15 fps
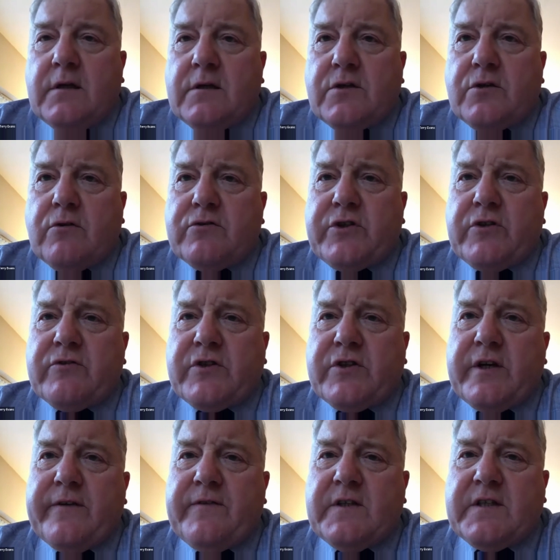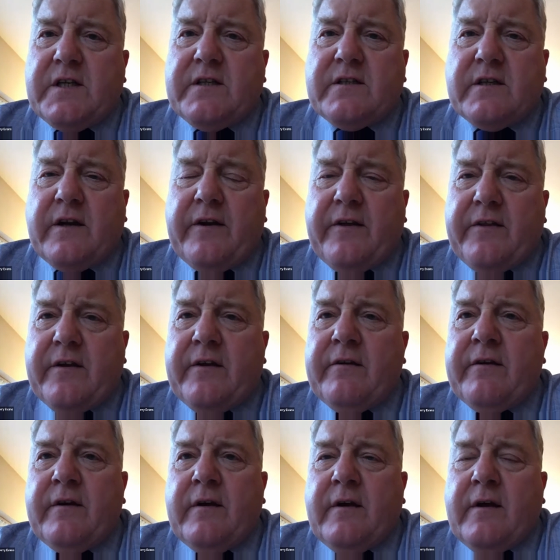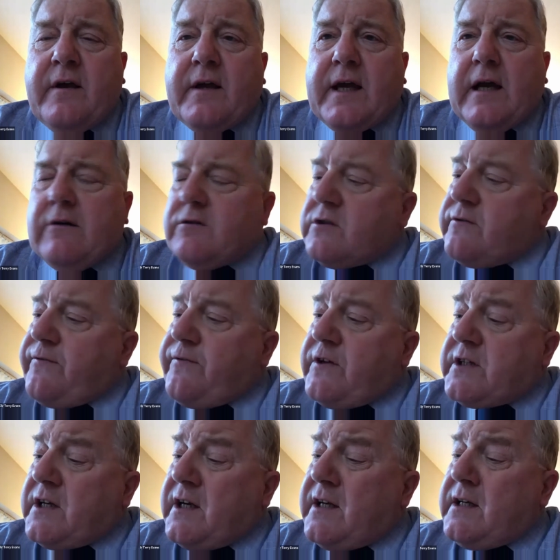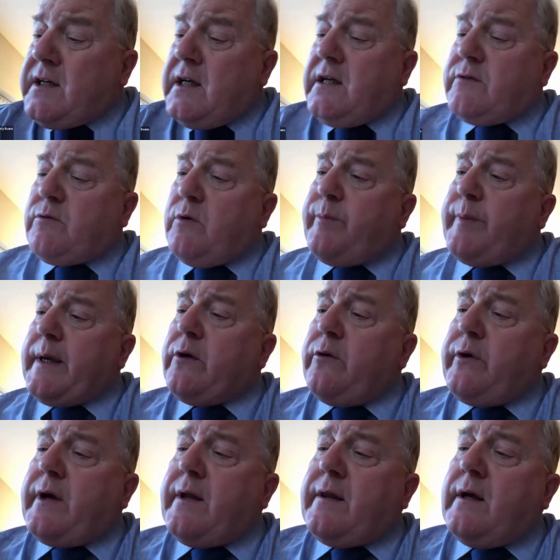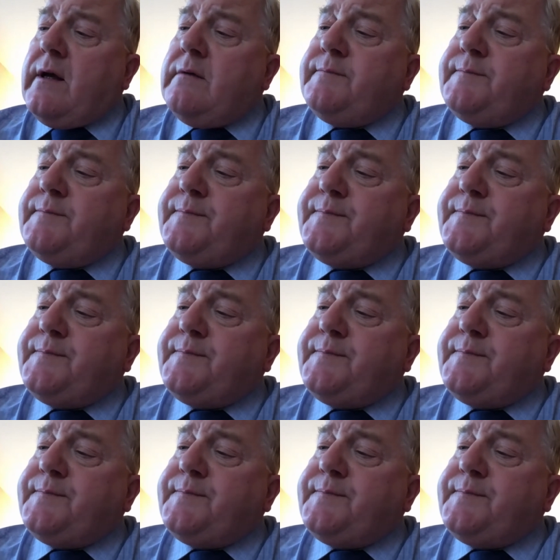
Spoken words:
social services and other council facilities will be going in there.